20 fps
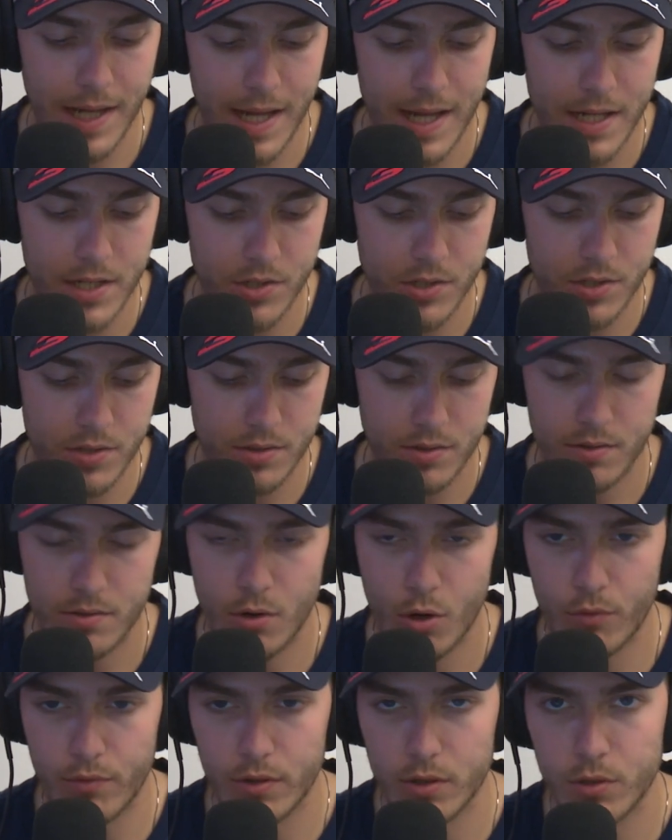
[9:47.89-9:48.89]
edge
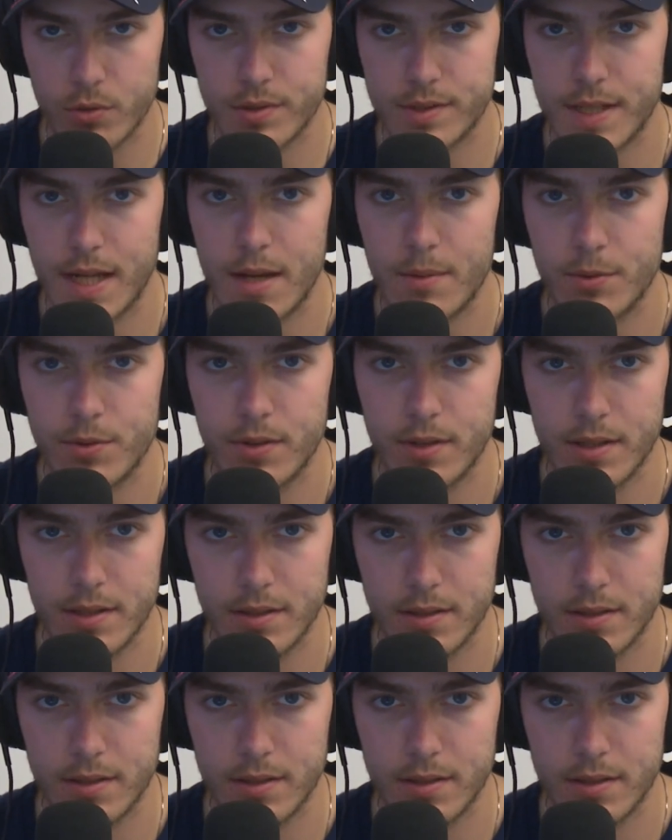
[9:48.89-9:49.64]
over Lewis Hamilton.